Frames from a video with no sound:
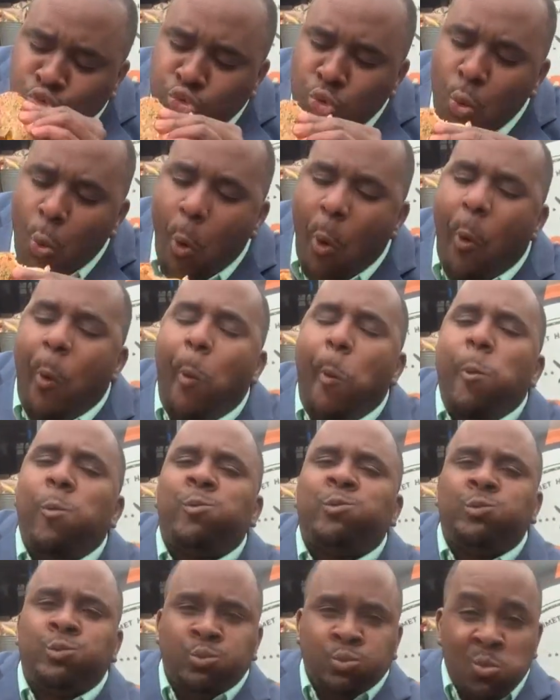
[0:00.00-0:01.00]
It's called
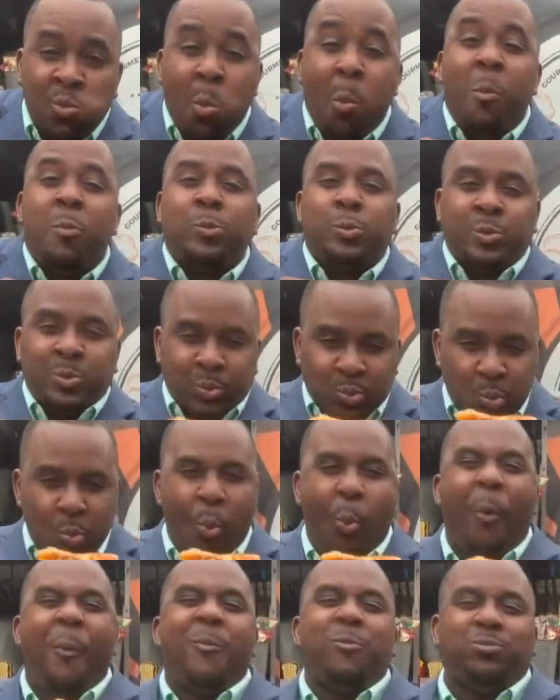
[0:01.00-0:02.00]
Weenie Panini,
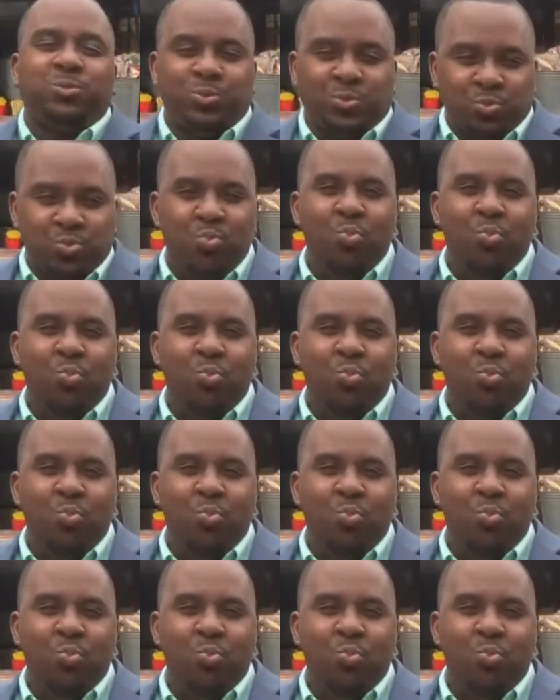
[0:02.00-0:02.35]
and